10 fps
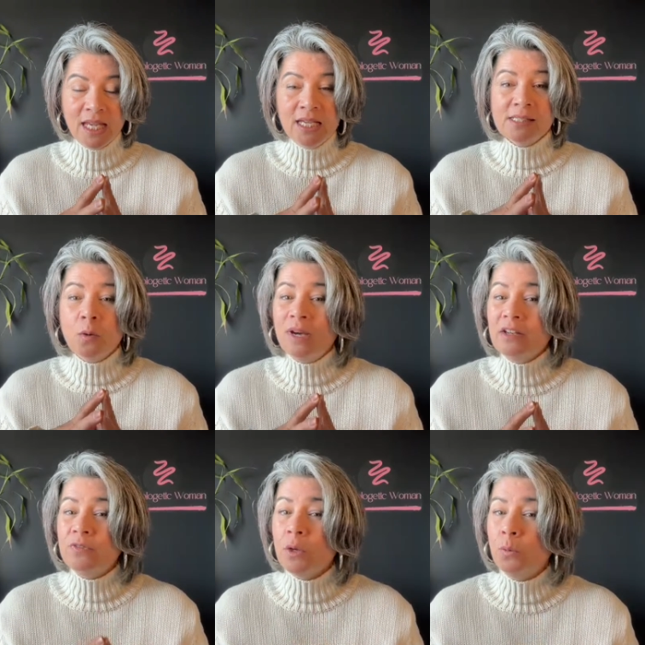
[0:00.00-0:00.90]
So what
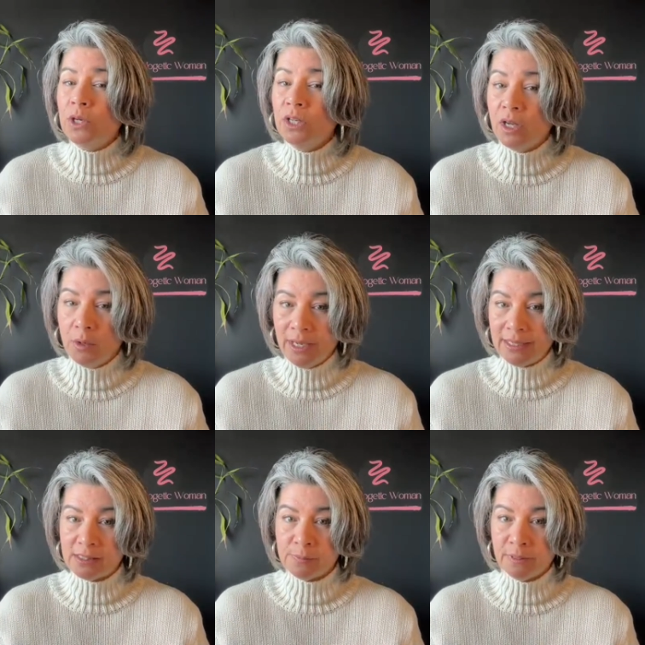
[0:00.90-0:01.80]
if there were no
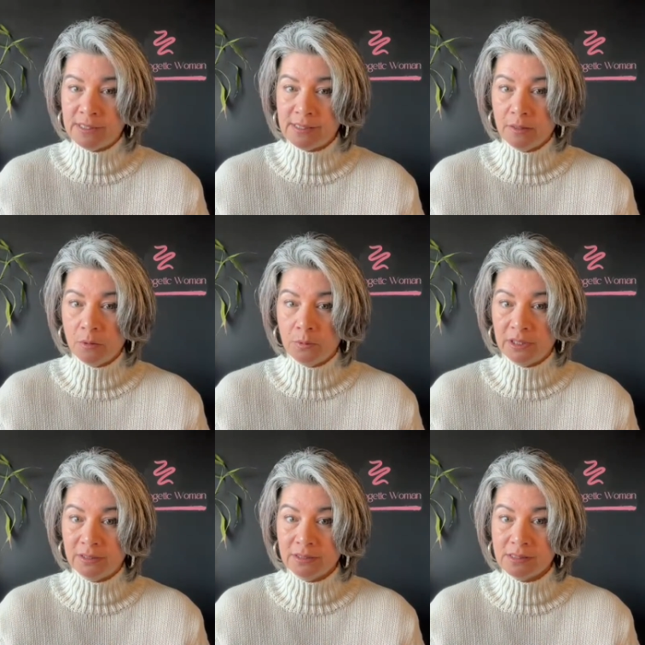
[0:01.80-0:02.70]
experts in the
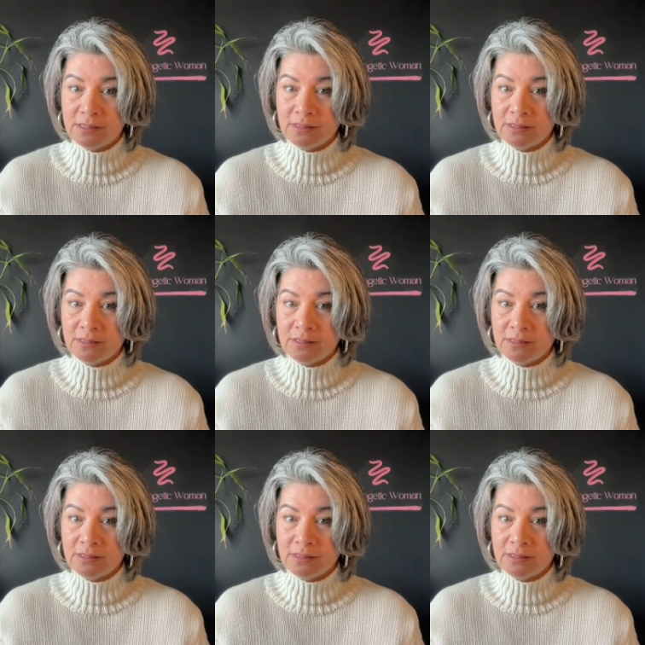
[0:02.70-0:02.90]
world?